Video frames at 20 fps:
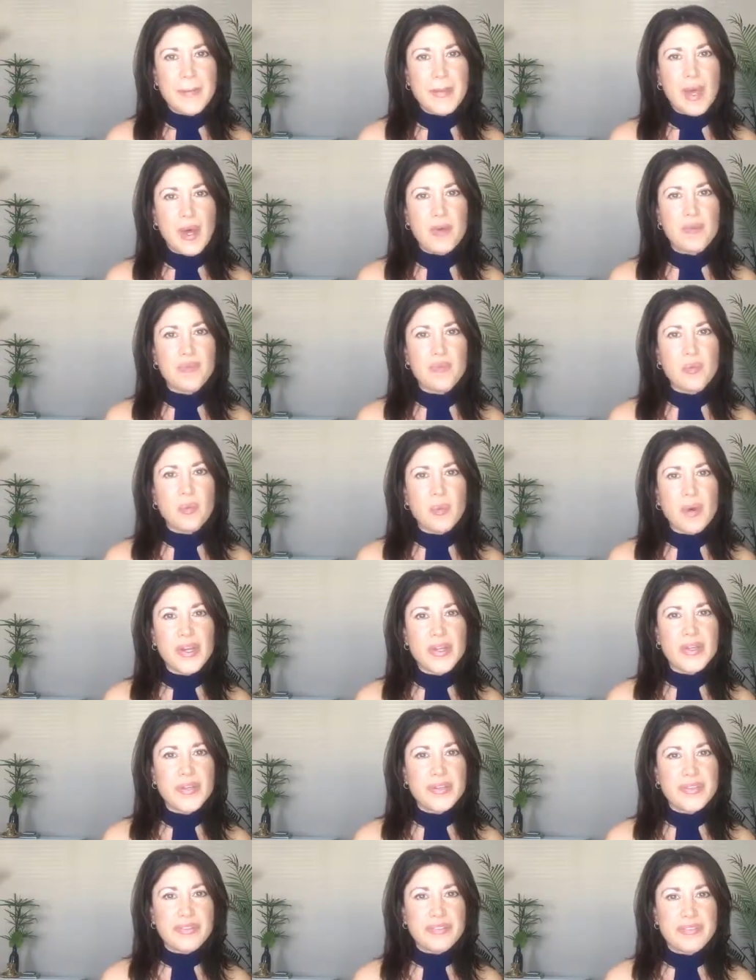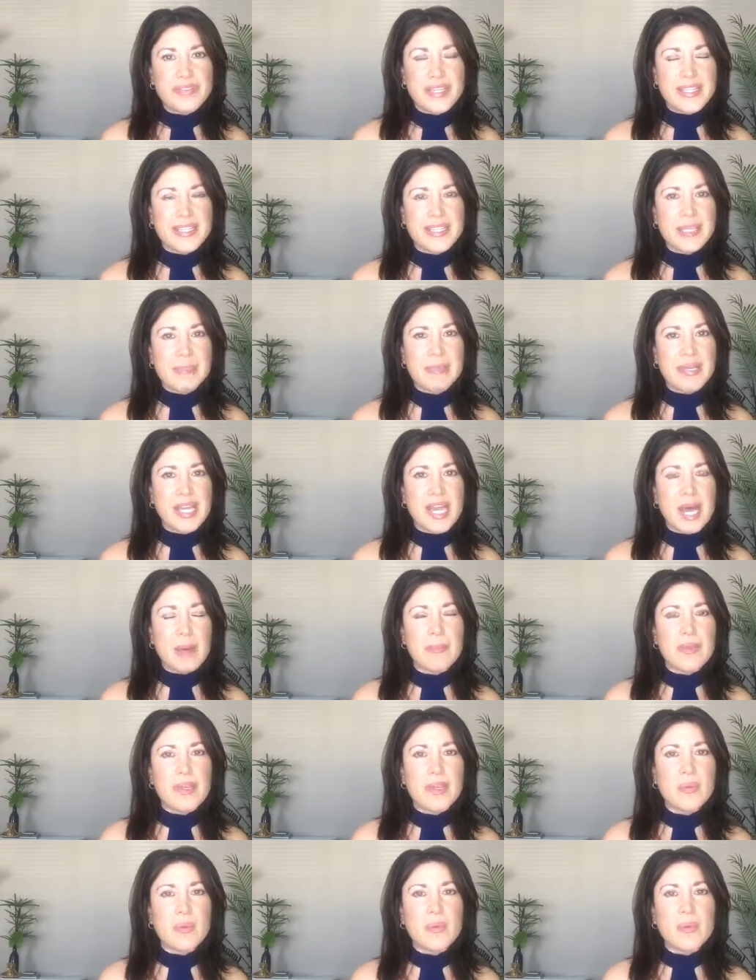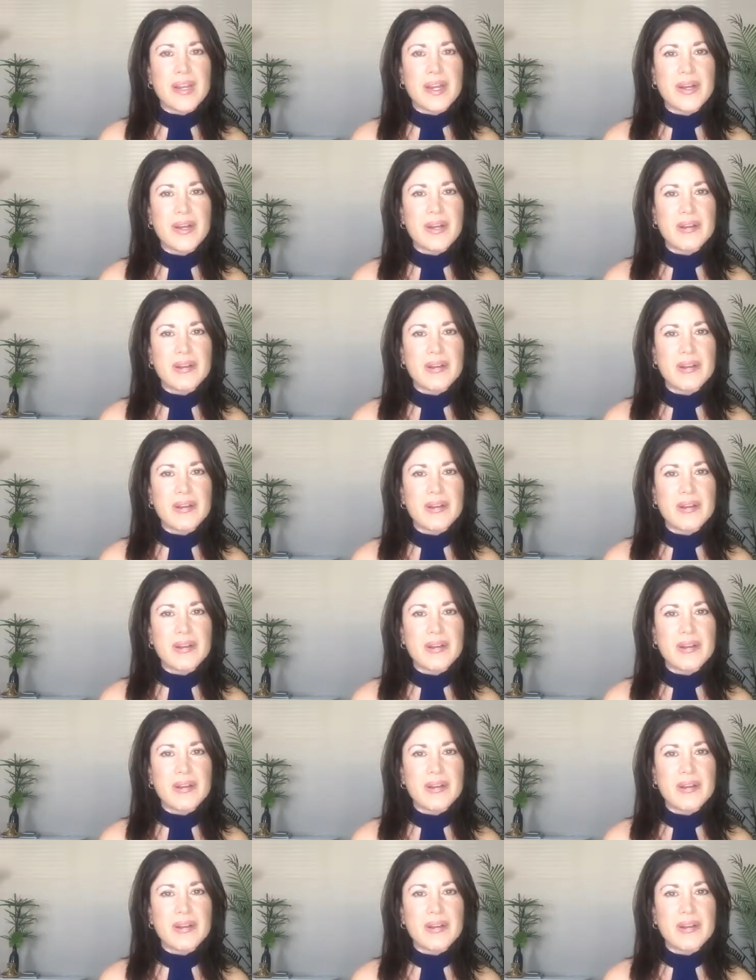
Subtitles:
of what you're feeling, becoming aware